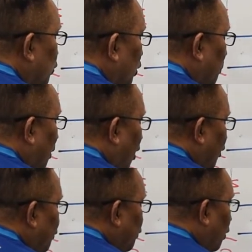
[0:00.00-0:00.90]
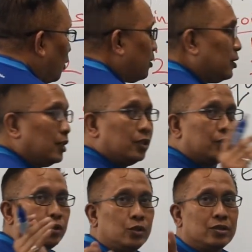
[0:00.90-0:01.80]
to the power of 4.
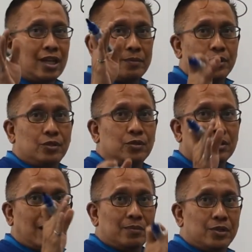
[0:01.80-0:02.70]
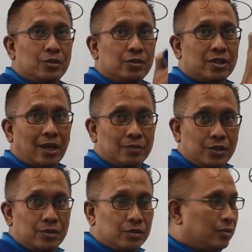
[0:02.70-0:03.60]
2 times 2 times 2 times
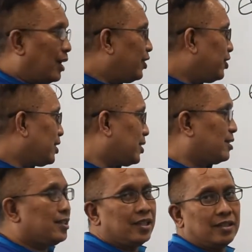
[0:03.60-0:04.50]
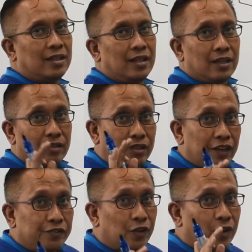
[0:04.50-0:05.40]
2. And you get 16.
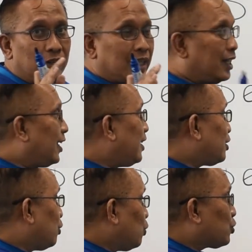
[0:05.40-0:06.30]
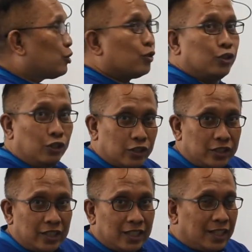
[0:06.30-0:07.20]
Therefore, it looks
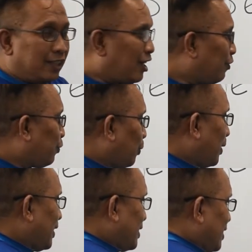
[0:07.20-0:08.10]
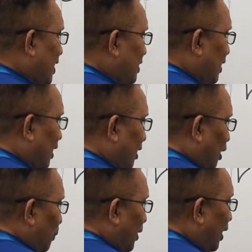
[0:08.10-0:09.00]
good. Therefore, what it says
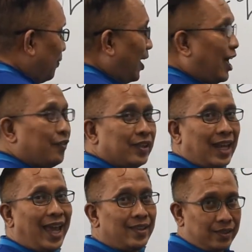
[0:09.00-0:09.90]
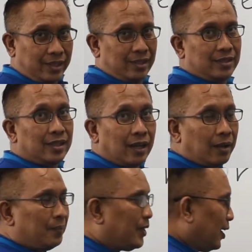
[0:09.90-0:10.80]
here, whenever I have an nth
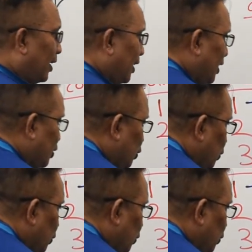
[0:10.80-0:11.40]
term, it is